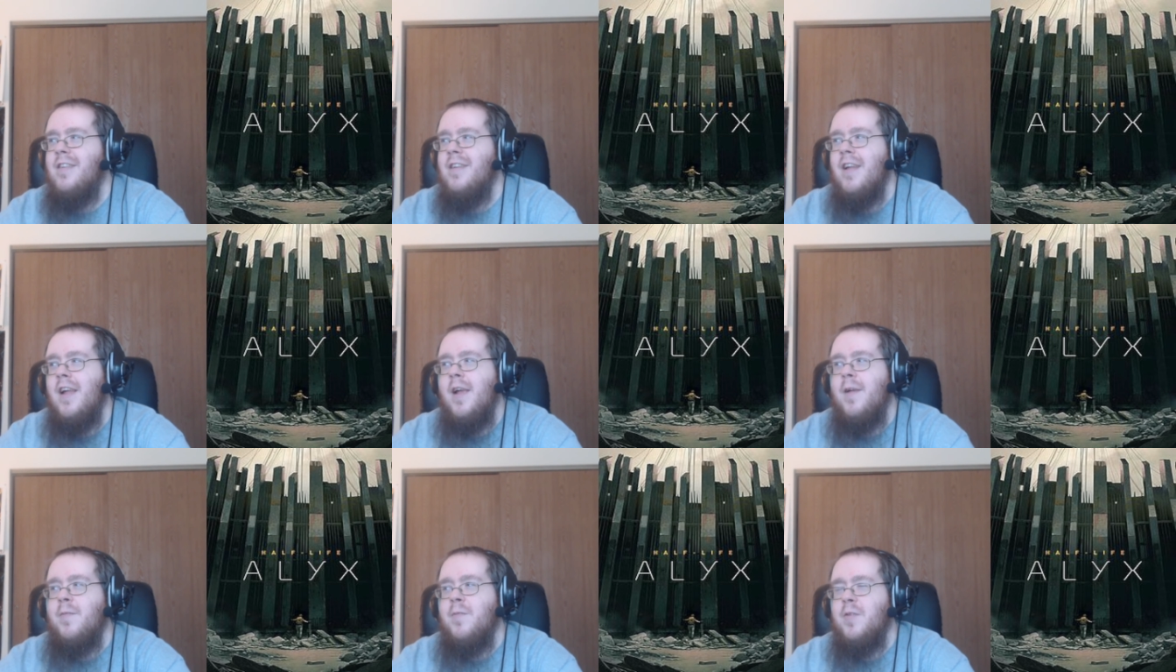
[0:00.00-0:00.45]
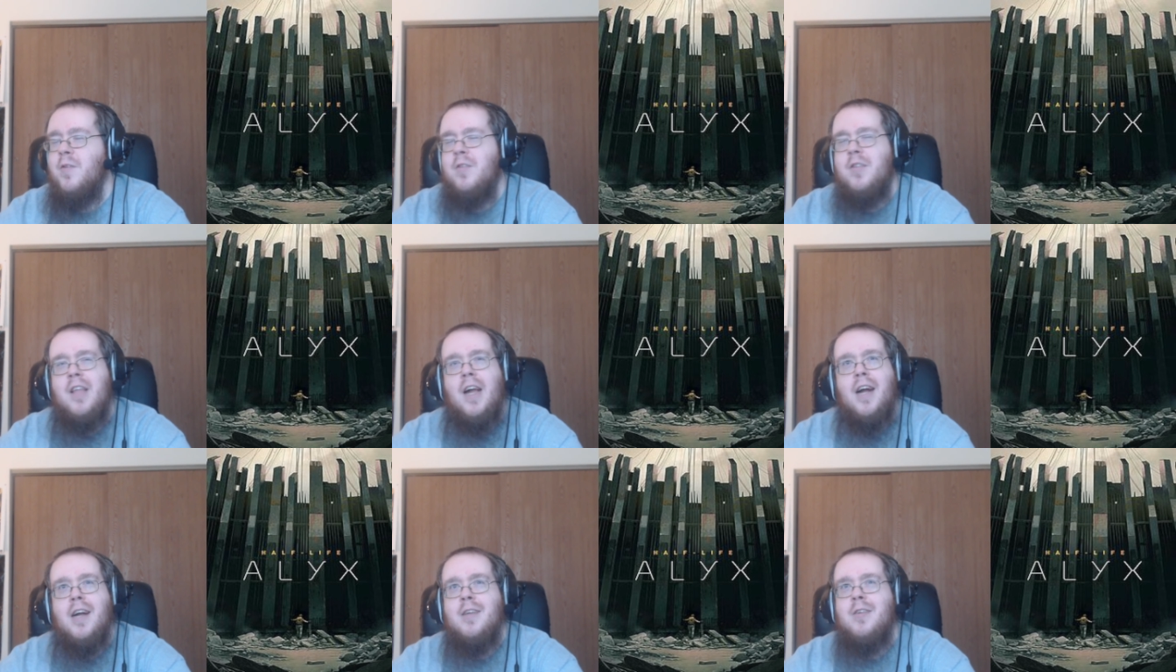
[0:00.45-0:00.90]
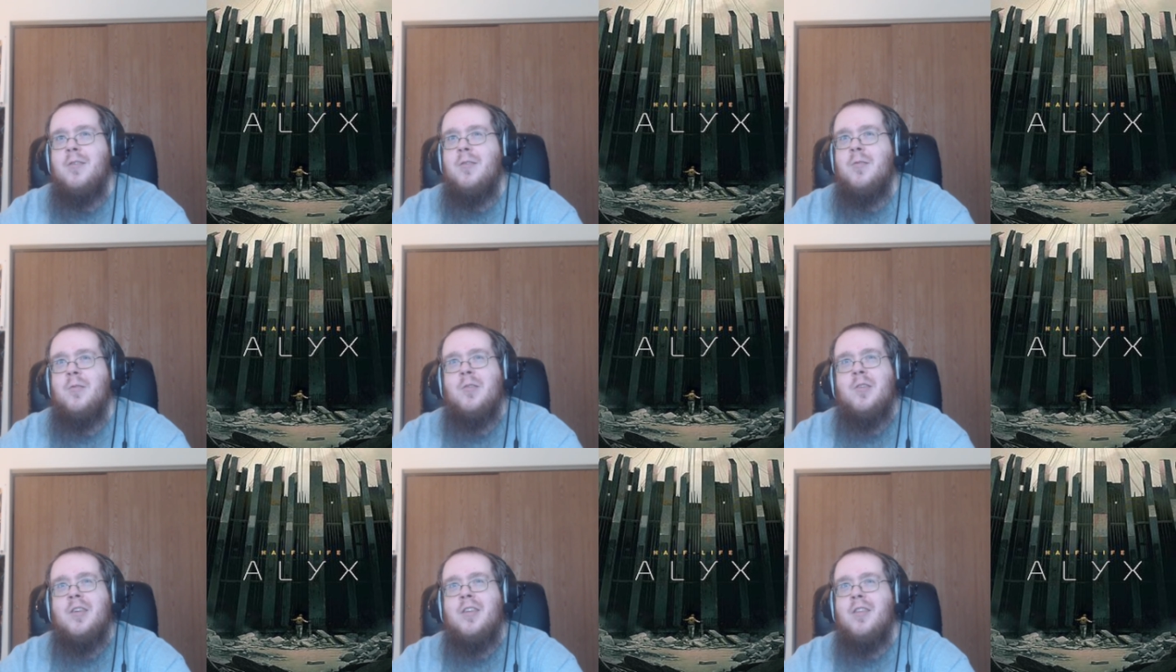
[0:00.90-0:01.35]
If you're not
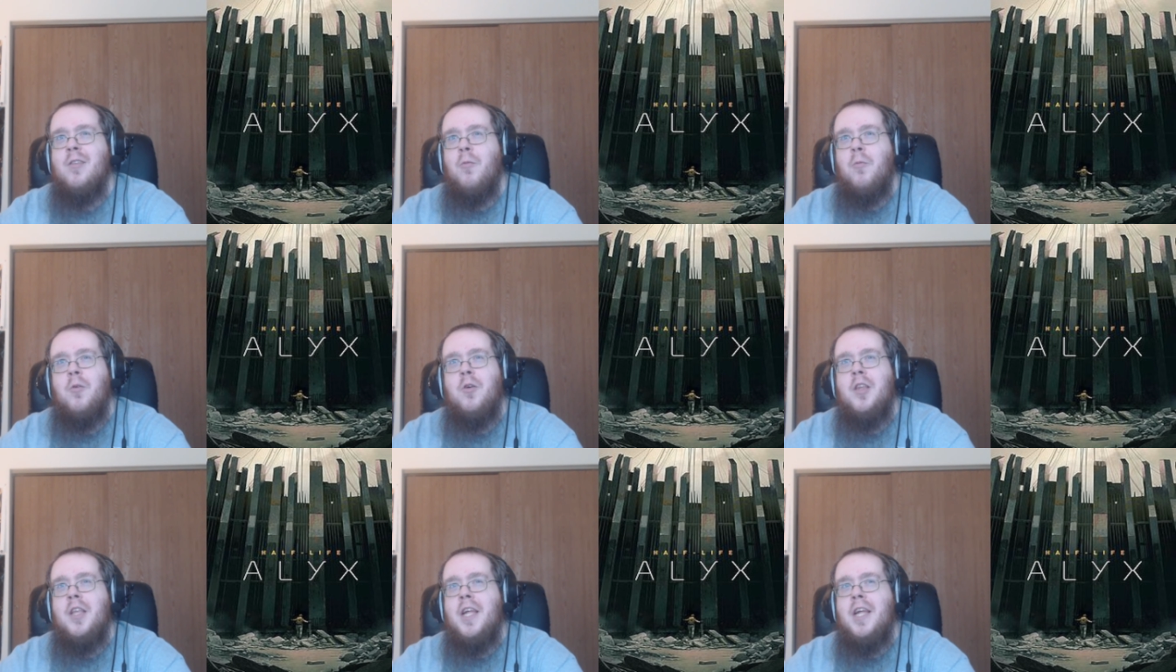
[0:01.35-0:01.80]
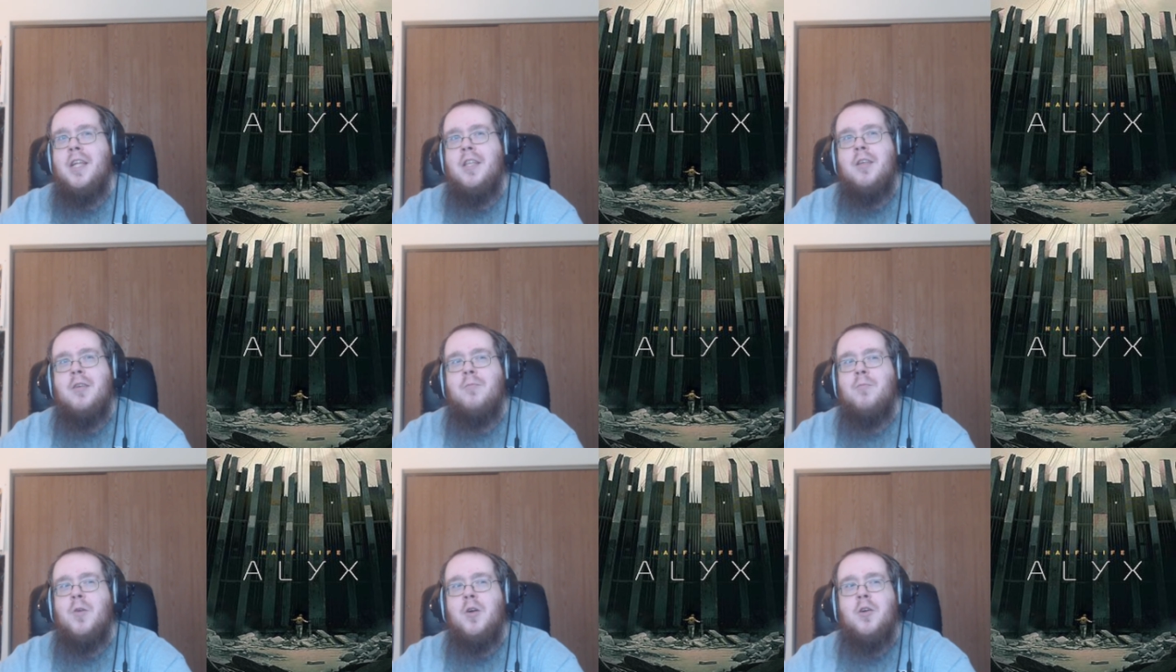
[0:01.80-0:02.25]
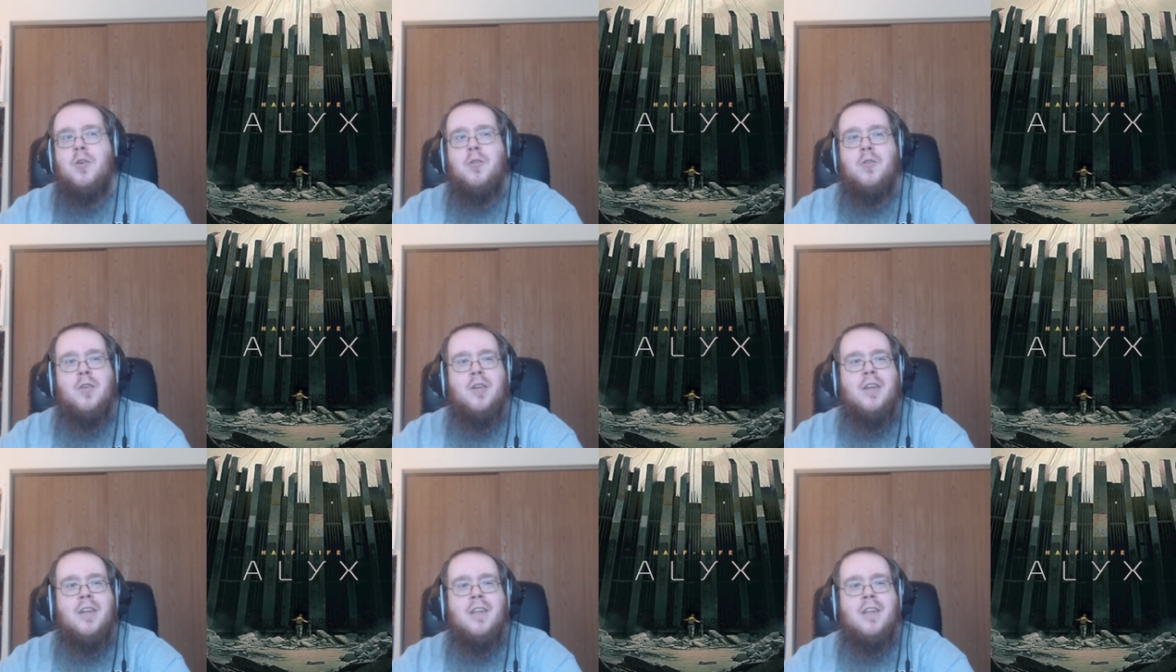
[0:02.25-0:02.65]
using the one-handed mode